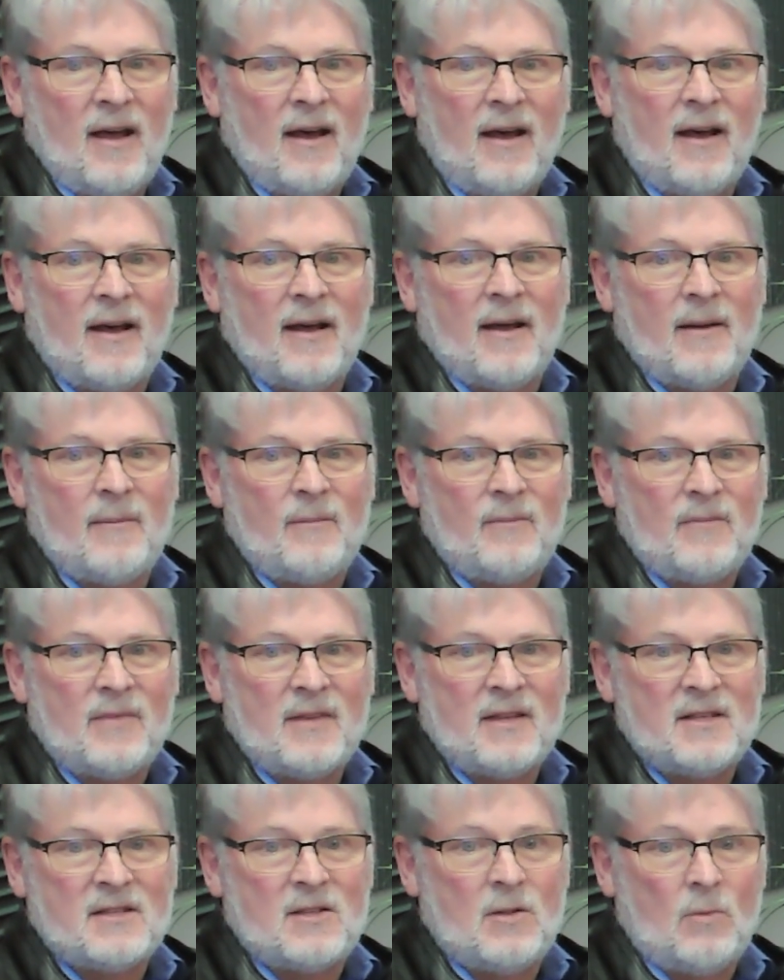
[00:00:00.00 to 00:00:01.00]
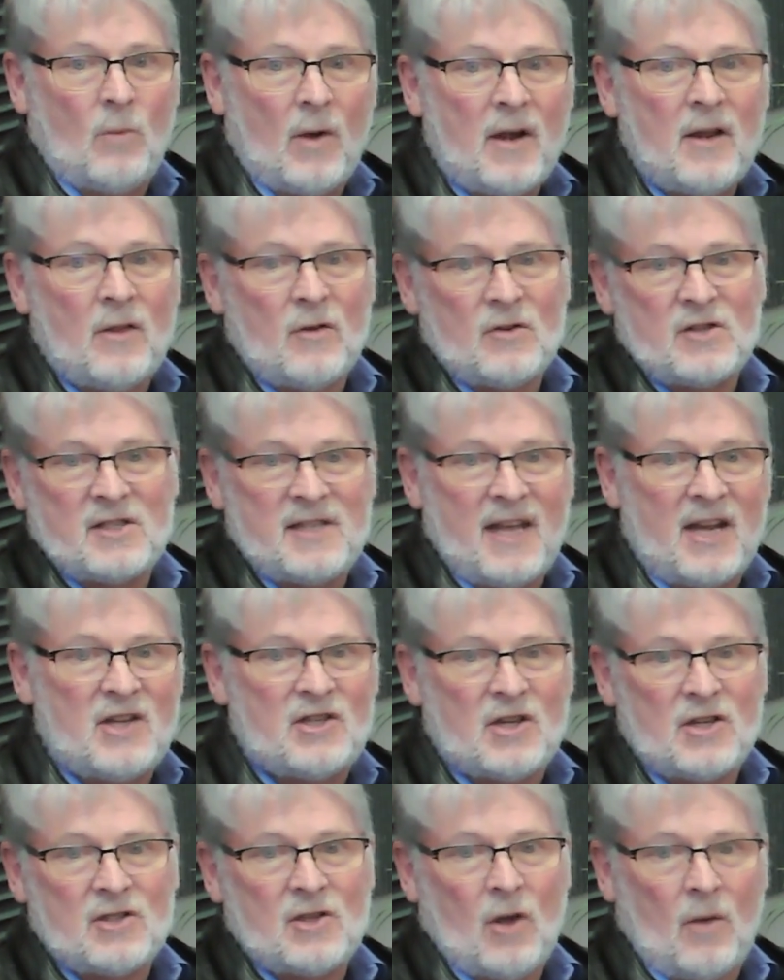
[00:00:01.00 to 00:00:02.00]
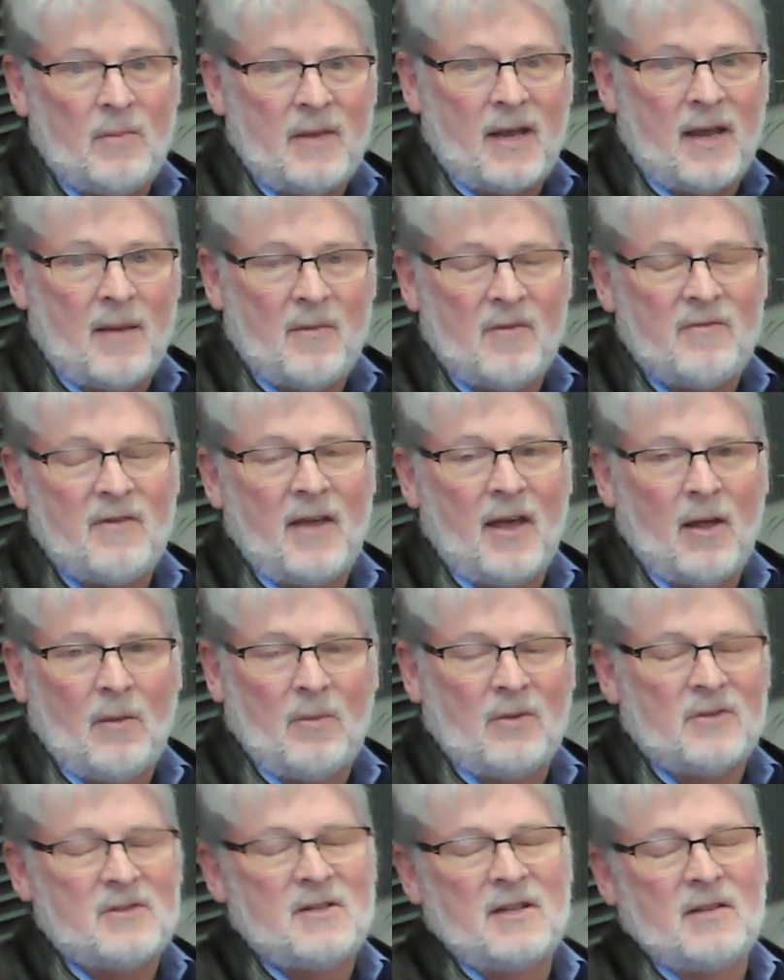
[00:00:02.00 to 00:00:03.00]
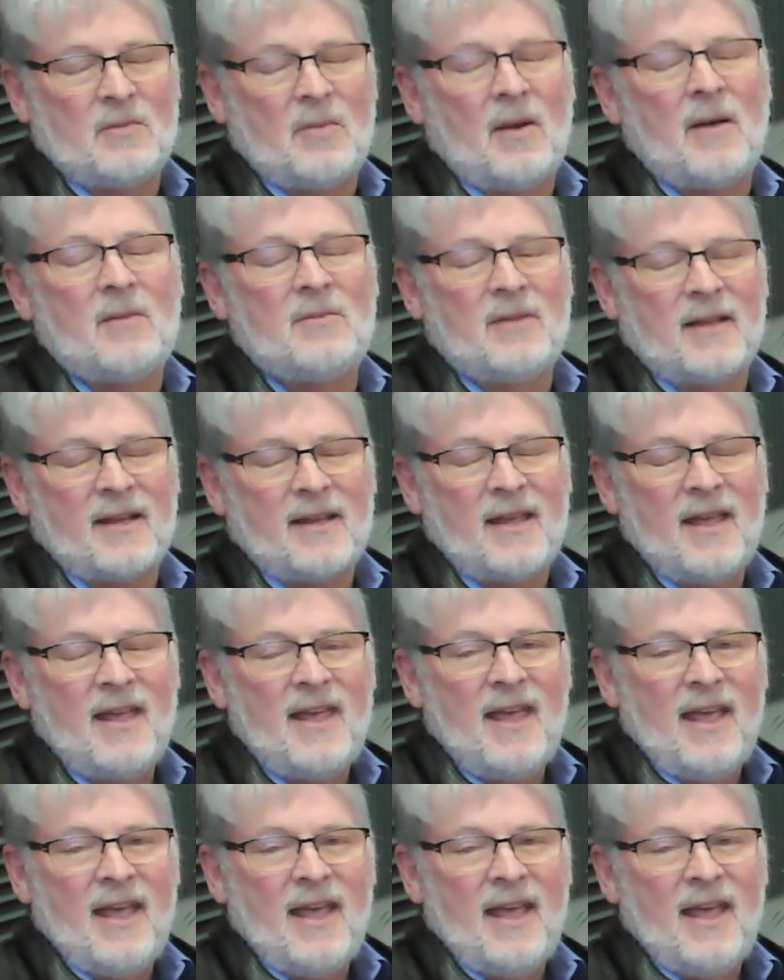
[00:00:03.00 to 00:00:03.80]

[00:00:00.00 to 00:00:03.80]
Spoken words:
when do those stations become available to the public?